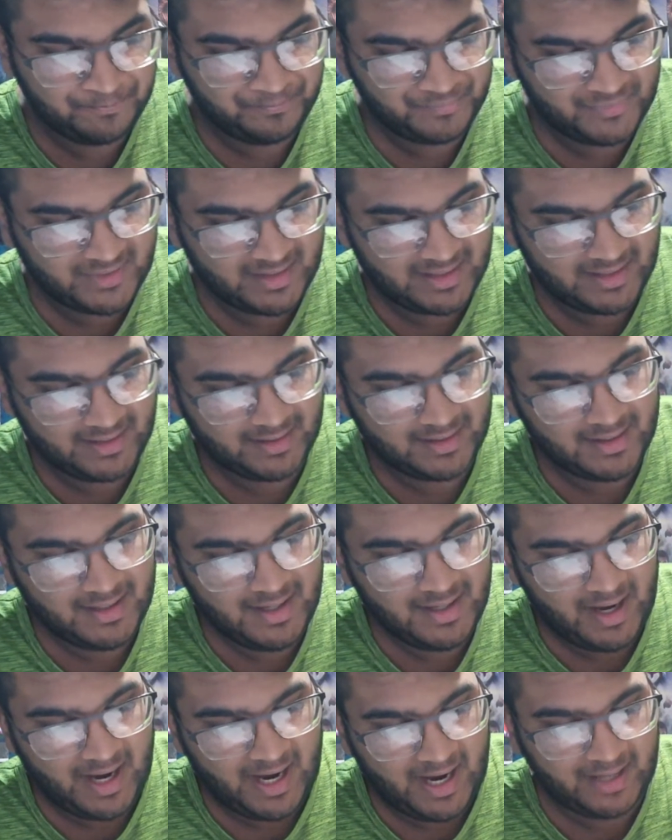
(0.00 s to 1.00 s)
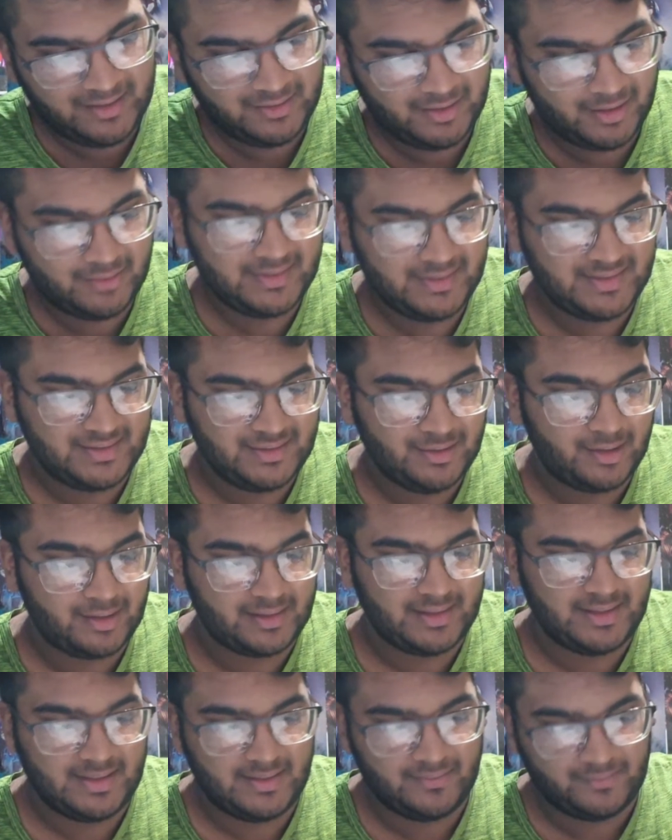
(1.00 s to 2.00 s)
Like I know he's not
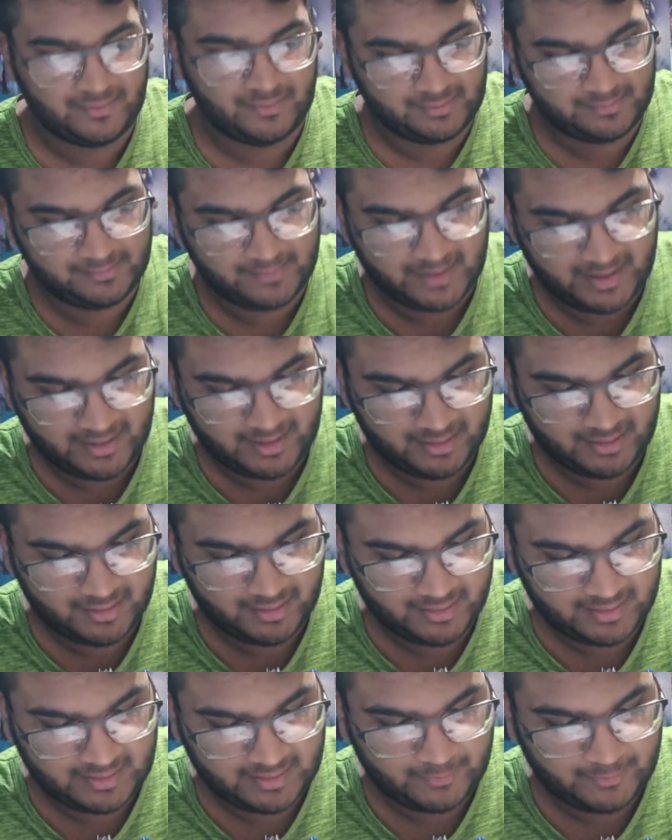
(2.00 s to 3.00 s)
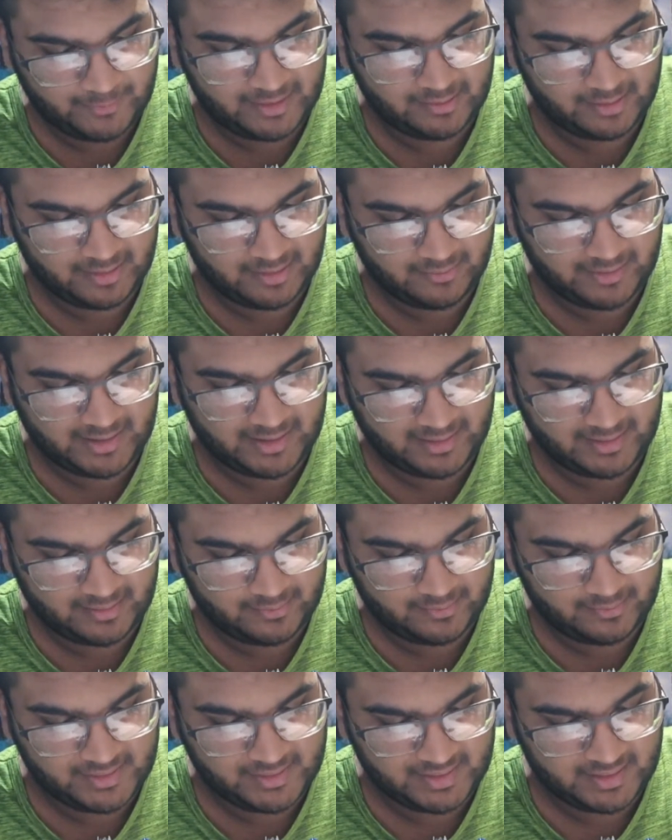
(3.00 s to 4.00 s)
evil. I know, but okay, well, I
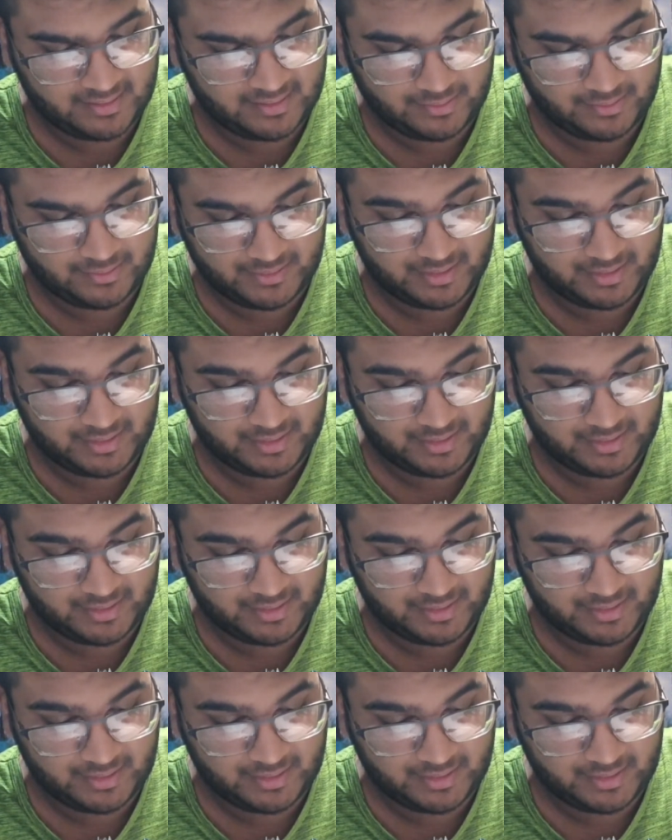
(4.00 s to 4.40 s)
would say I know he's not